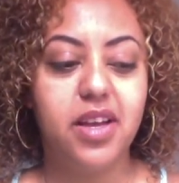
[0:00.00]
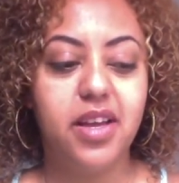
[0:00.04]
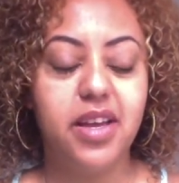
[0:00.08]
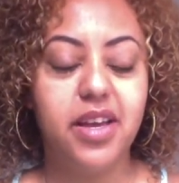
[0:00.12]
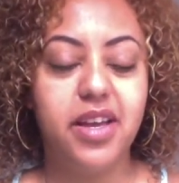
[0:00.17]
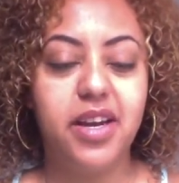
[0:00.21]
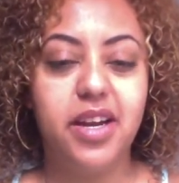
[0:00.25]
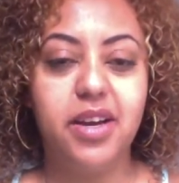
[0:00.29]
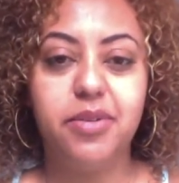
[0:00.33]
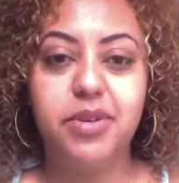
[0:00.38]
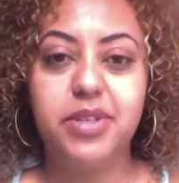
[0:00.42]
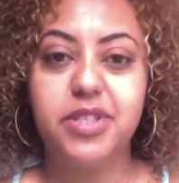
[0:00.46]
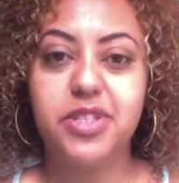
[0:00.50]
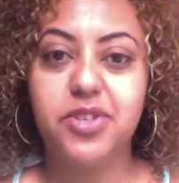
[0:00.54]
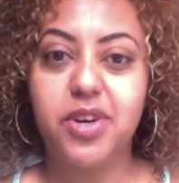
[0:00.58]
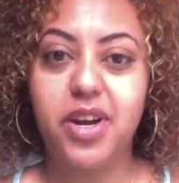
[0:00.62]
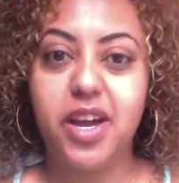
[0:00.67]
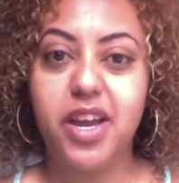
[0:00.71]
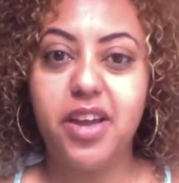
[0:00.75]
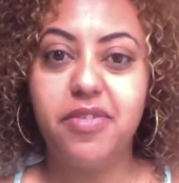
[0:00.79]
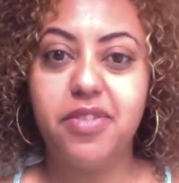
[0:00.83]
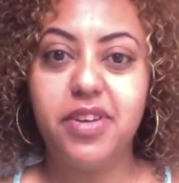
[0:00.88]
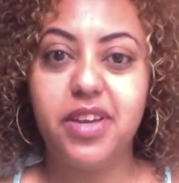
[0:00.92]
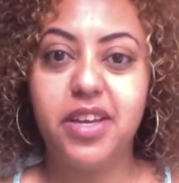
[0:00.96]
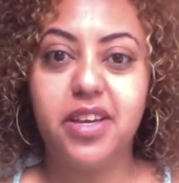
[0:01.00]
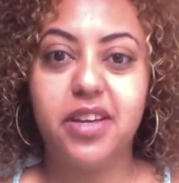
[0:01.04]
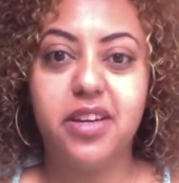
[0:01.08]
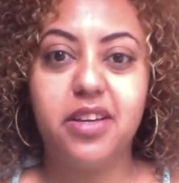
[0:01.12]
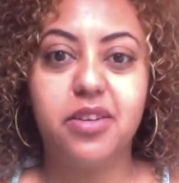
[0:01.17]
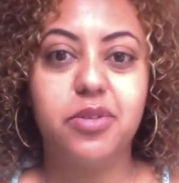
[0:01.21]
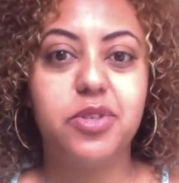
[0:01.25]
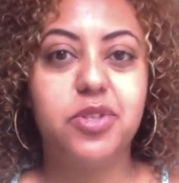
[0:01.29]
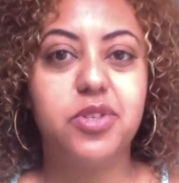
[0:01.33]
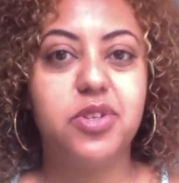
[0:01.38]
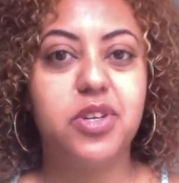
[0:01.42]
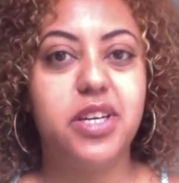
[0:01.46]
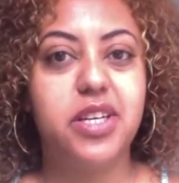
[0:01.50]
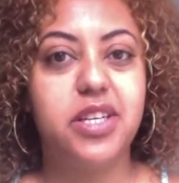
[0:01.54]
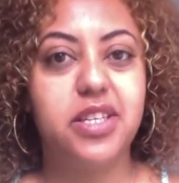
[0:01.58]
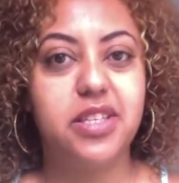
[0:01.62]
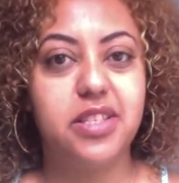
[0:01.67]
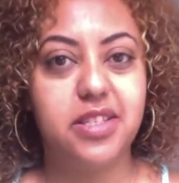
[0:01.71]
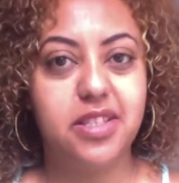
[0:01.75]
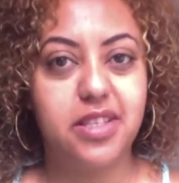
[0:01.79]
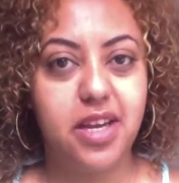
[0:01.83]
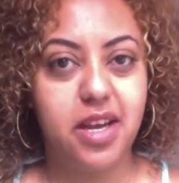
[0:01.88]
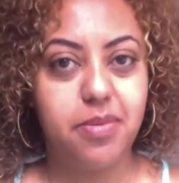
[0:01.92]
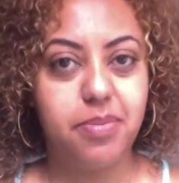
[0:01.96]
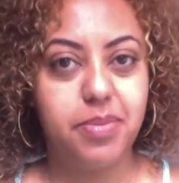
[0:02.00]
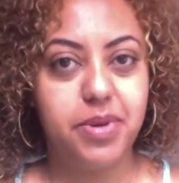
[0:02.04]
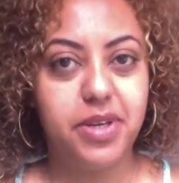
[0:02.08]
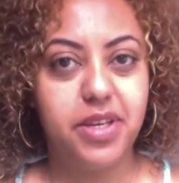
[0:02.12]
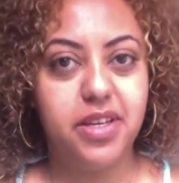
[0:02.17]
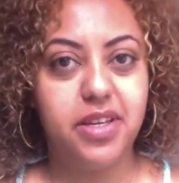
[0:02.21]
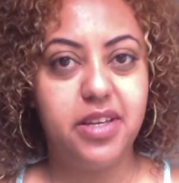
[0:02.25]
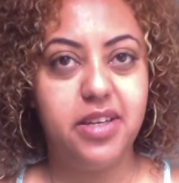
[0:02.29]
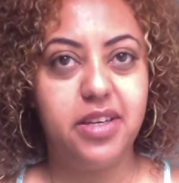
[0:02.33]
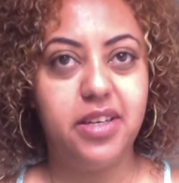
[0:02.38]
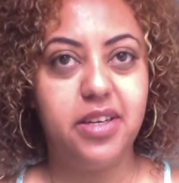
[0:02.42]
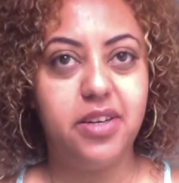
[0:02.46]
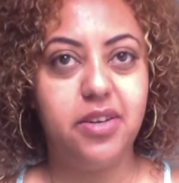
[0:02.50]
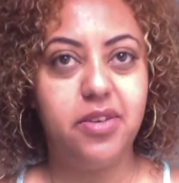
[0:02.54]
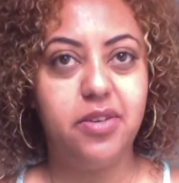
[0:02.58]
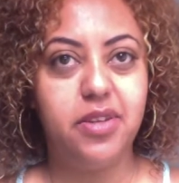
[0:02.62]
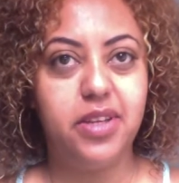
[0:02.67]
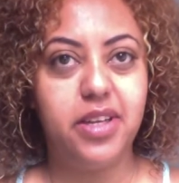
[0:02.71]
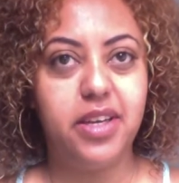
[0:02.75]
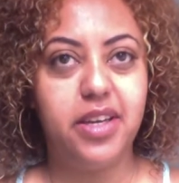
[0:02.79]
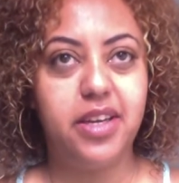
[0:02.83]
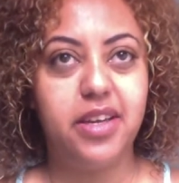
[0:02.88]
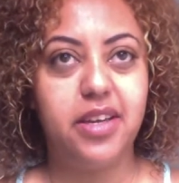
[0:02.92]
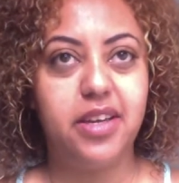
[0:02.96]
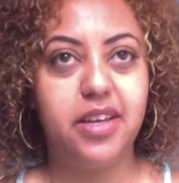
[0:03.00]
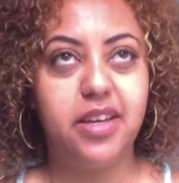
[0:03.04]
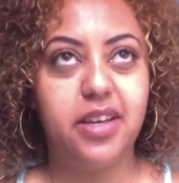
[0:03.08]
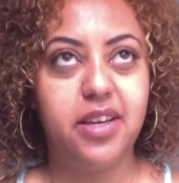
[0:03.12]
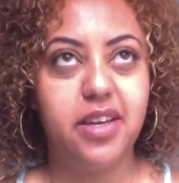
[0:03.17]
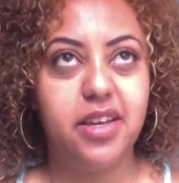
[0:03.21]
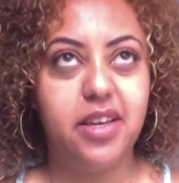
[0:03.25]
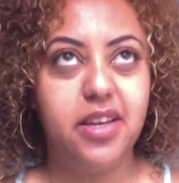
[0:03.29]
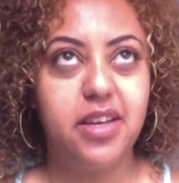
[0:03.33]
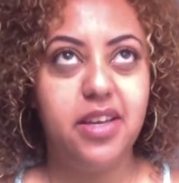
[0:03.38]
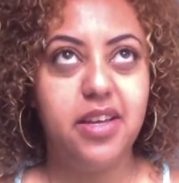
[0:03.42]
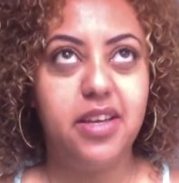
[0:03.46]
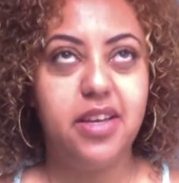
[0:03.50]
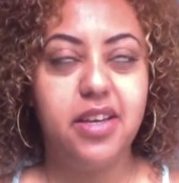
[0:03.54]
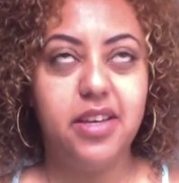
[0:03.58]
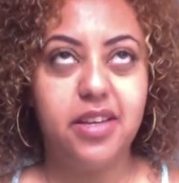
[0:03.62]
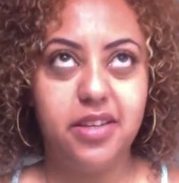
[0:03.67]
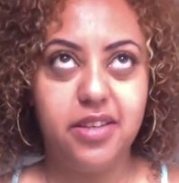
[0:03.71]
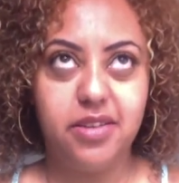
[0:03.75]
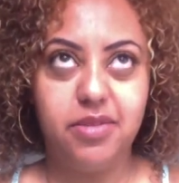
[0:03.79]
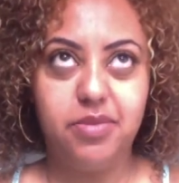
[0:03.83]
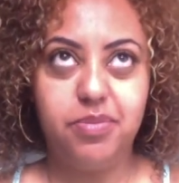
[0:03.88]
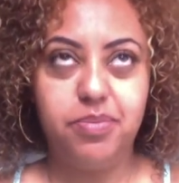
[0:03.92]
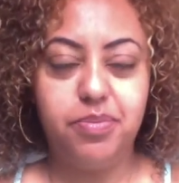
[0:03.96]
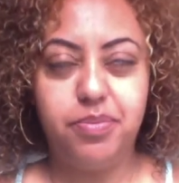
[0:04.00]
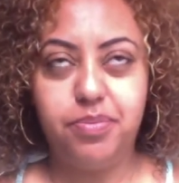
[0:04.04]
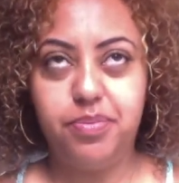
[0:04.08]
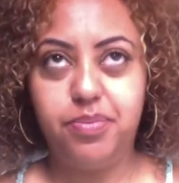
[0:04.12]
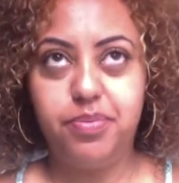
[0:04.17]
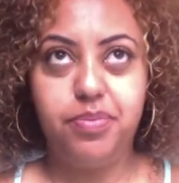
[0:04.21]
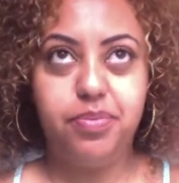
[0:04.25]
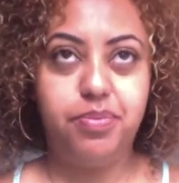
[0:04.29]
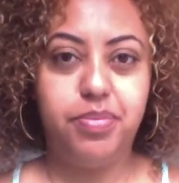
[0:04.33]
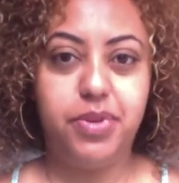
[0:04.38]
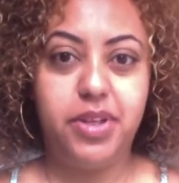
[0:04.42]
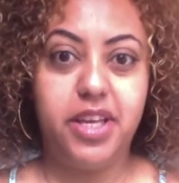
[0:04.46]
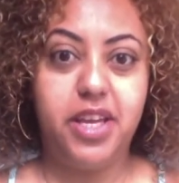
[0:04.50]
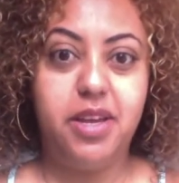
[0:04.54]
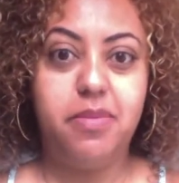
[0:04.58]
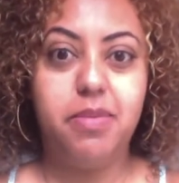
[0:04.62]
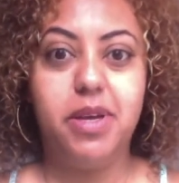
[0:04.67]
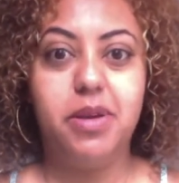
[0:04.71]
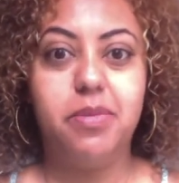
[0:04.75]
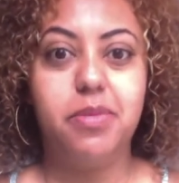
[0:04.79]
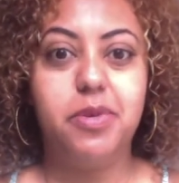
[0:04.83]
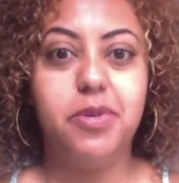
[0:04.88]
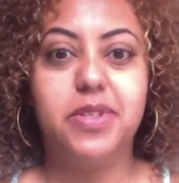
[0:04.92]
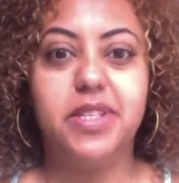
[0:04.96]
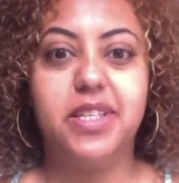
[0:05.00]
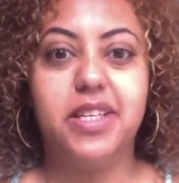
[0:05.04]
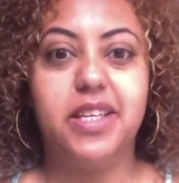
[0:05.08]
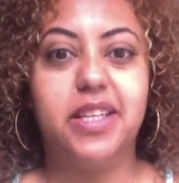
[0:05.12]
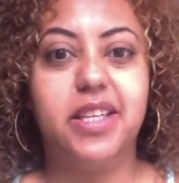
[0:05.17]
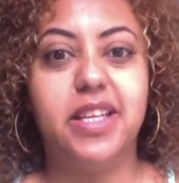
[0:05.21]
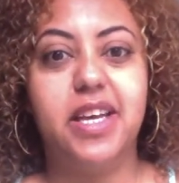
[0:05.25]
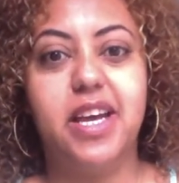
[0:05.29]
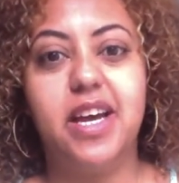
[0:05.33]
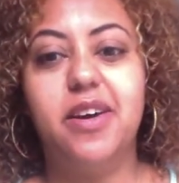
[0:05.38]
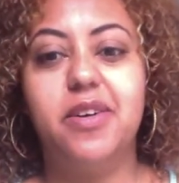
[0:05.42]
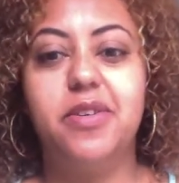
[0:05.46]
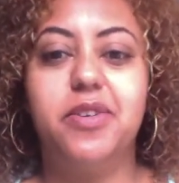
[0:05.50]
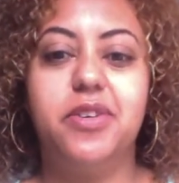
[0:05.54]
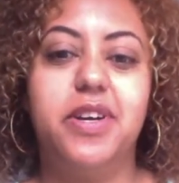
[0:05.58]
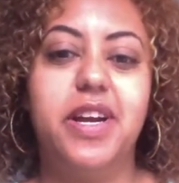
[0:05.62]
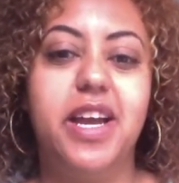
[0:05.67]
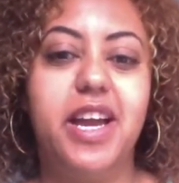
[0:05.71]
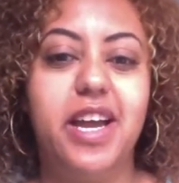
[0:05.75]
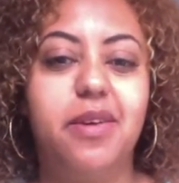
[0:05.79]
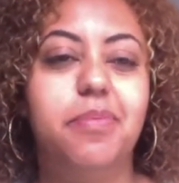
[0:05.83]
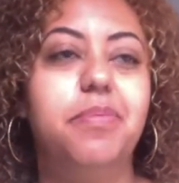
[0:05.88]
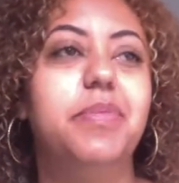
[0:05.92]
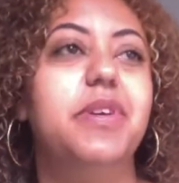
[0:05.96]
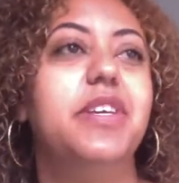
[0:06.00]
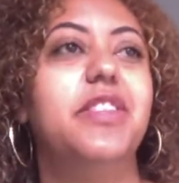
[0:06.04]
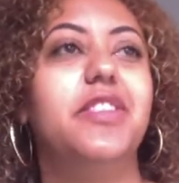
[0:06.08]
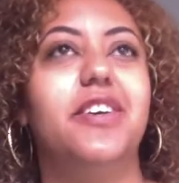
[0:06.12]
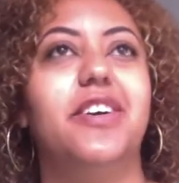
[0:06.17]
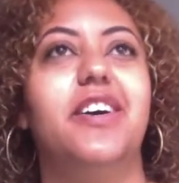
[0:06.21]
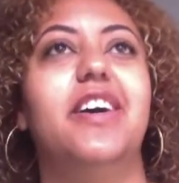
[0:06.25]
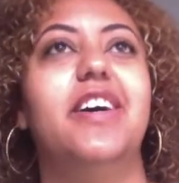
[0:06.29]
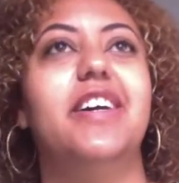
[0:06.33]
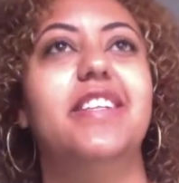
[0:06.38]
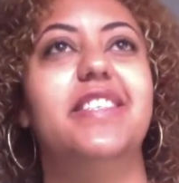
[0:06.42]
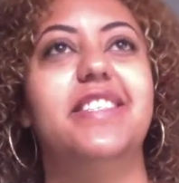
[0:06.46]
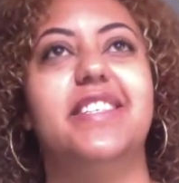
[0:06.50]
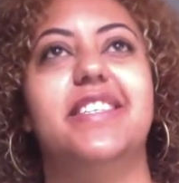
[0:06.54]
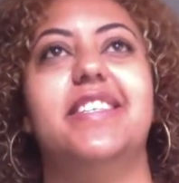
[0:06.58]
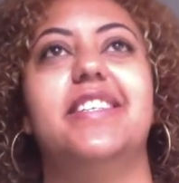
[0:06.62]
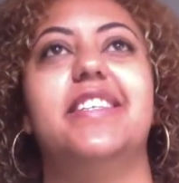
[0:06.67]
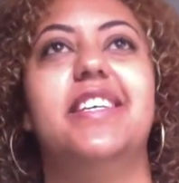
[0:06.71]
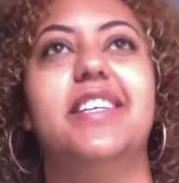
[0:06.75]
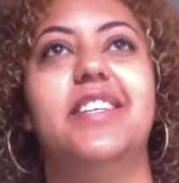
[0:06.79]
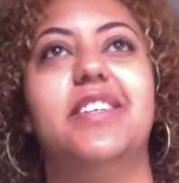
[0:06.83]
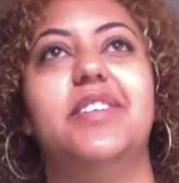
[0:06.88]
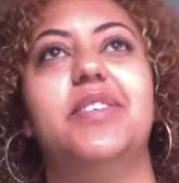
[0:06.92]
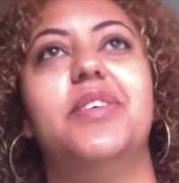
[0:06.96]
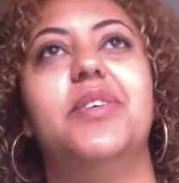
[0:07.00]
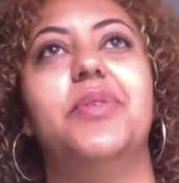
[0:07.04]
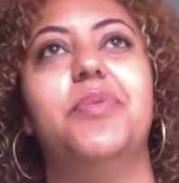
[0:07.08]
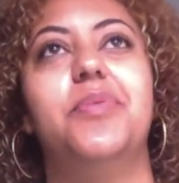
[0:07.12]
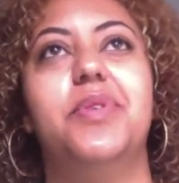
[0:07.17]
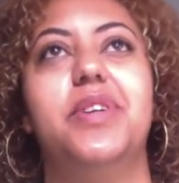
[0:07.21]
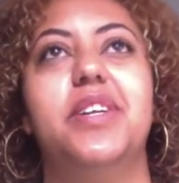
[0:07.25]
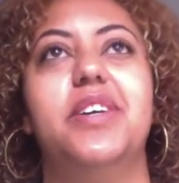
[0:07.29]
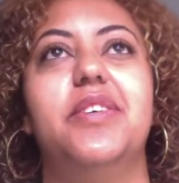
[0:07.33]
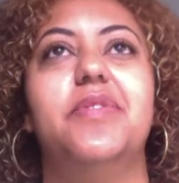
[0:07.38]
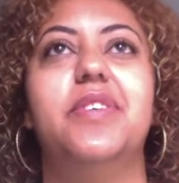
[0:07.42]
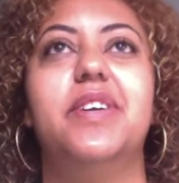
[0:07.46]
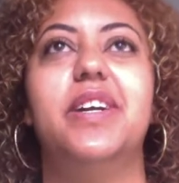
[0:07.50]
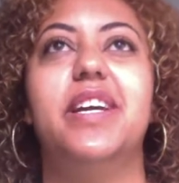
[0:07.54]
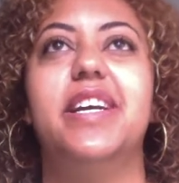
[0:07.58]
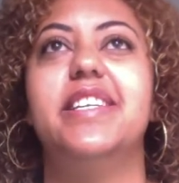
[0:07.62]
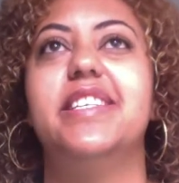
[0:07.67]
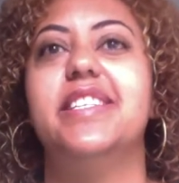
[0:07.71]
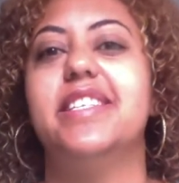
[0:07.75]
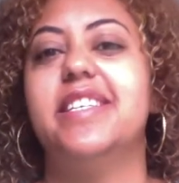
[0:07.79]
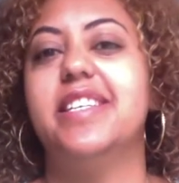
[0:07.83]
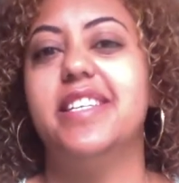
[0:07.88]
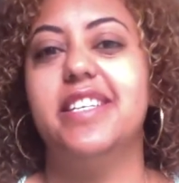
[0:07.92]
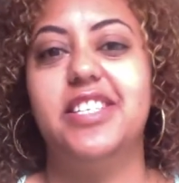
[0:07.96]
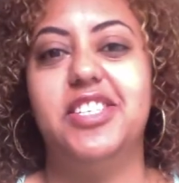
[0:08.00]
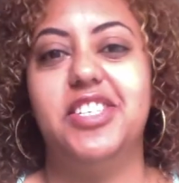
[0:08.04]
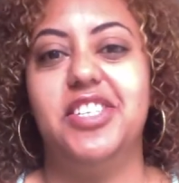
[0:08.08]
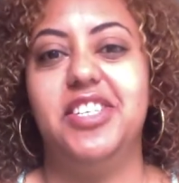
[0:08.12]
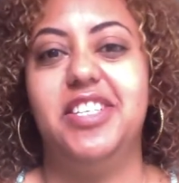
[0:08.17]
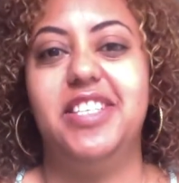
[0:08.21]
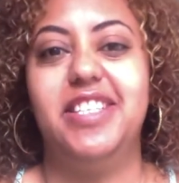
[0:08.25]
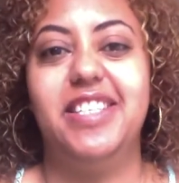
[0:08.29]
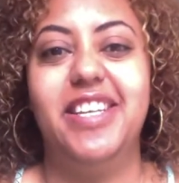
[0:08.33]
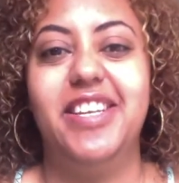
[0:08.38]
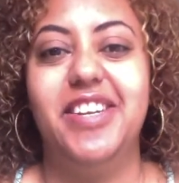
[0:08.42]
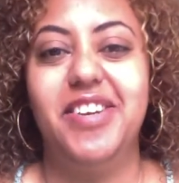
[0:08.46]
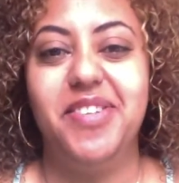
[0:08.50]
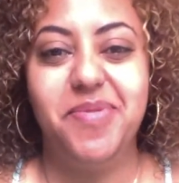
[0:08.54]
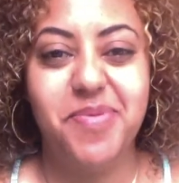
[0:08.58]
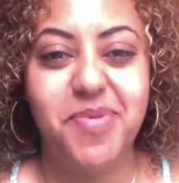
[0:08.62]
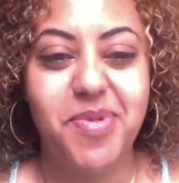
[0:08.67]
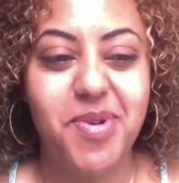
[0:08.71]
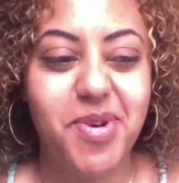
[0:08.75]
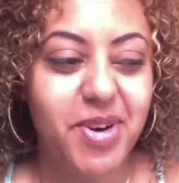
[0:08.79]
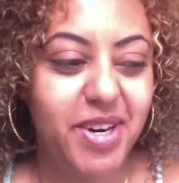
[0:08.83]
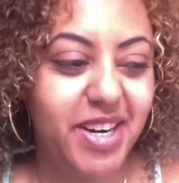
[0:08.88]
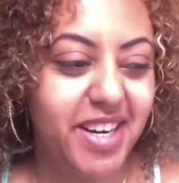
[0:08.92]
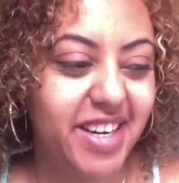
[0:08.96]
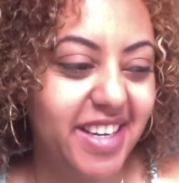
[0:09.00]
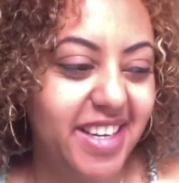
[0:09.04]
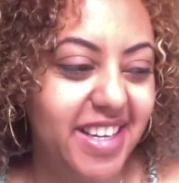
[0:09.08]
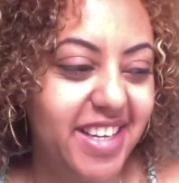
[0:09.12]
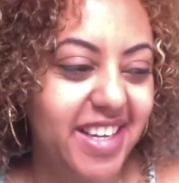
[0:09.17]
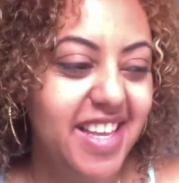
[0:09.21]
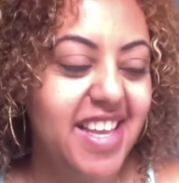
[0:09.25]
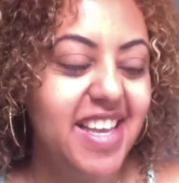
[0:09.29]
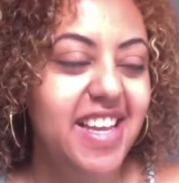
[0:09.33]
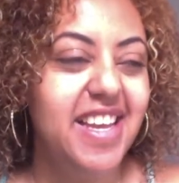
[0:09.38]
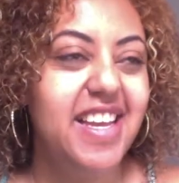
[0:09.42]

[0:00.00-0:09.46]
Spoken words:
And I was driving and I was trying to stop it, like play my music loud or happy thoughts, and whatever I did, it just didn't work.